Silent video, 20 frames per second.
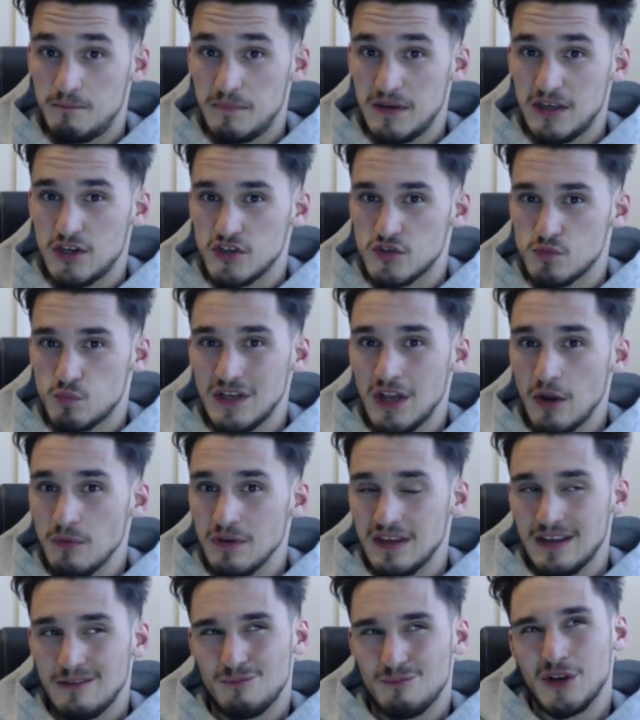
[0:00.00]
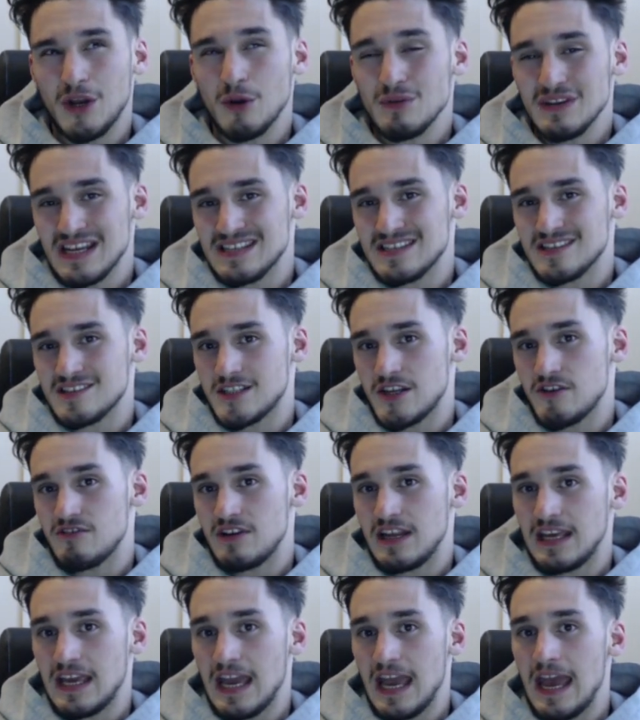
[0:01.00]
because we don't
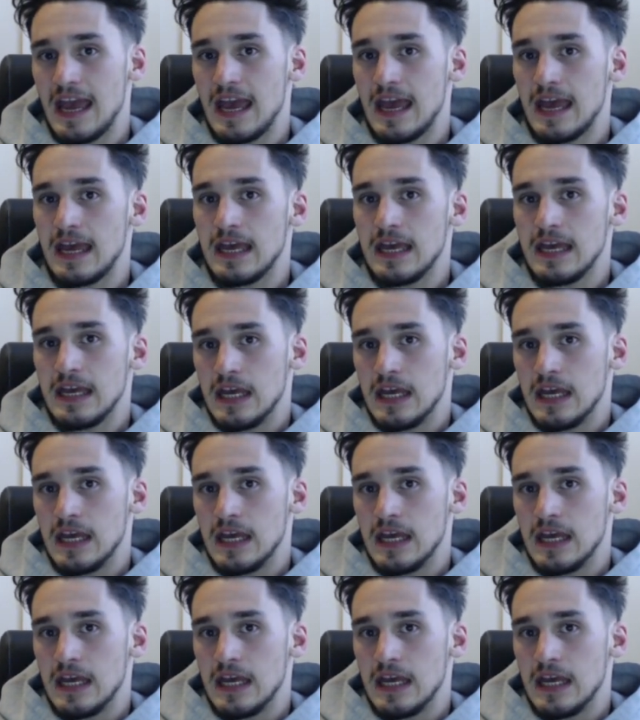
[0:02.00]
necessarily care